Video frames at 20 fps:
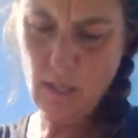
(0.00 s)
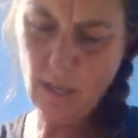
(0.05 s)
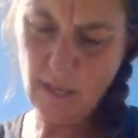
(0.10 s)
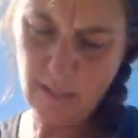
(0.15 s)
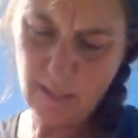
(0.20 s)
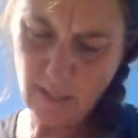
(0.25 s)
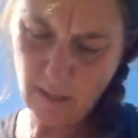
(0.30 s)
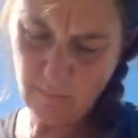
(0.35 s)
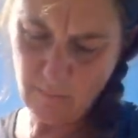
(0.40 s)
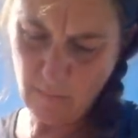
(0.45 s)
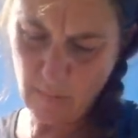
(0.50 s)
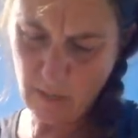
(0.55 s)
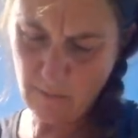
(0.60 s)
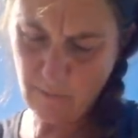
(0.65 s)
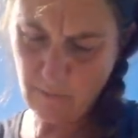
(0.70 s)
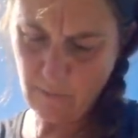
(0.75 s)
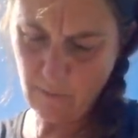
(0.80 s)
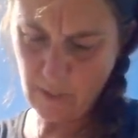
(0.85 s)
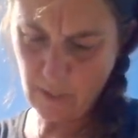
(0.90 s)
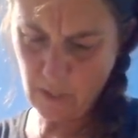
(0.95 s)
I doubt my
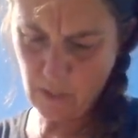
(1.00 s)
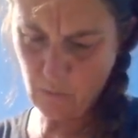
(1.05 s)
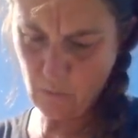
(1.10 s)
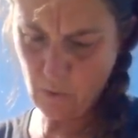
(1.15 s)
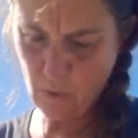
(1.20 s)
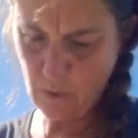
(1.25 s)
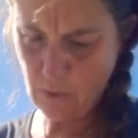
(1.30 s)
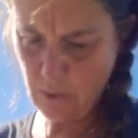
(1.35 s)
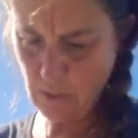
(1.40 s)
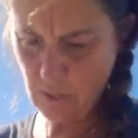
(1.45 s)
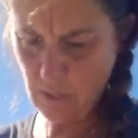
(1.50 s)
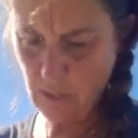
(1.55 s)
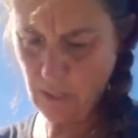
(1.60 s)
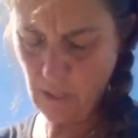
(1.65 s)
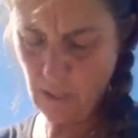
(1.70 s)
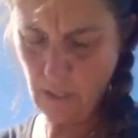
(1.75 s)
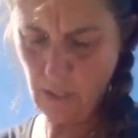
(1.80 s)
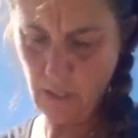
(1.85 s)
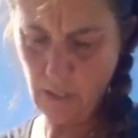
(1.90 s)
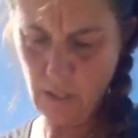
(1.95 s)
fish want
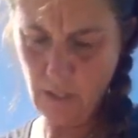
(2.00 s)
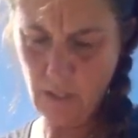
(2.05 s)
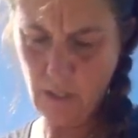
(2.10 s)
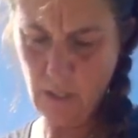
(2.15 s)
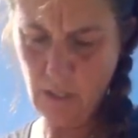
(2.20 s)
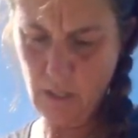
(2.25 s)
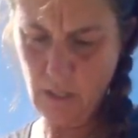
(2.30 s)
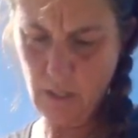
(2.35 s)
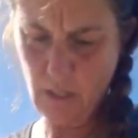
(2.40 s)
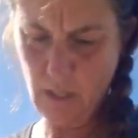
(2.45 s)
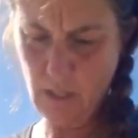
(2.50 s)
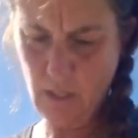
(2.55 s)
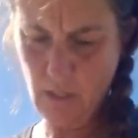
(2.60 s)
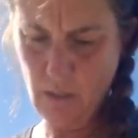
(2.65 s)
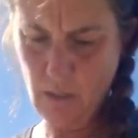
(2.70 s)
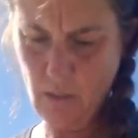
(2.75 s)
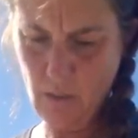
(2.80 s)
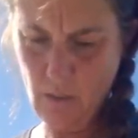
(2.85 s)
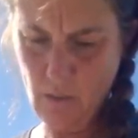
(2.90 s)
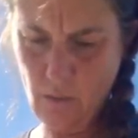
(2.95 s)
any
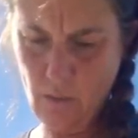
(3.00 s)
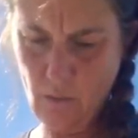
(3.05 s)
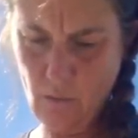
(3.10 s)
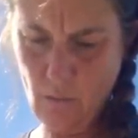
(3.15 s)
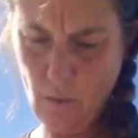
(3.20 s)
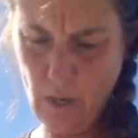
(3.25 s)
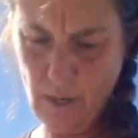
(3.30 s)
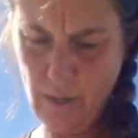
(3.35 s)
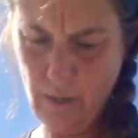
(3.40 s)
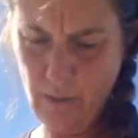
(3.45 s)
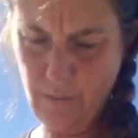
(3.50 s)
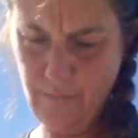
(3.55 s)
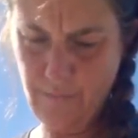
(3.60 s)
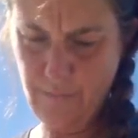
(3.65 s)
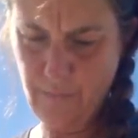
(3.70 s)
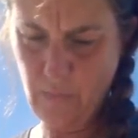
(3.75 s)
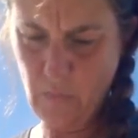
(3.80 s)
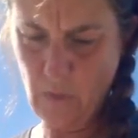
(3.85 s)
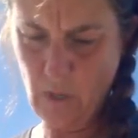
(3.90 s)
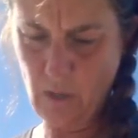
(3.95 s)
water
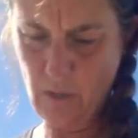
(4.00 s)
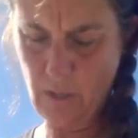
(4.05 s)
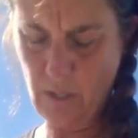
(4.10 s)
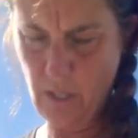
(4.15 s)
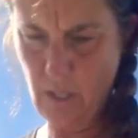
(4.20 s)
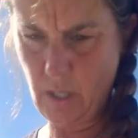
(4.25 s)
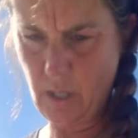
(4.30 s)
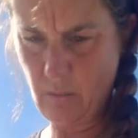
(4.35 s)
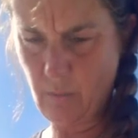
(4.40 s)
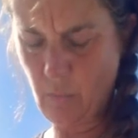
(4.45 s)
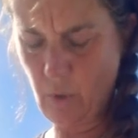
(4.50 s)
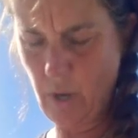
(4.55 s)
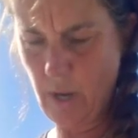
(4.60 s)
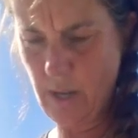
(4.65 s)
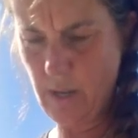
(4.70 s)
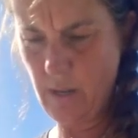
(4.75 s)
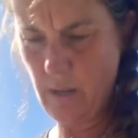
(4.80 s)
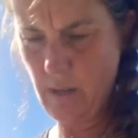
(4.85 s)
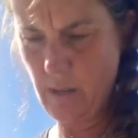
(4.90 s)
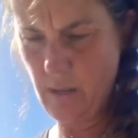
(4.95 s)
or any
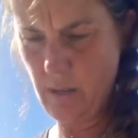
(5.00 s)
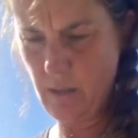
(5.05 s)
bread.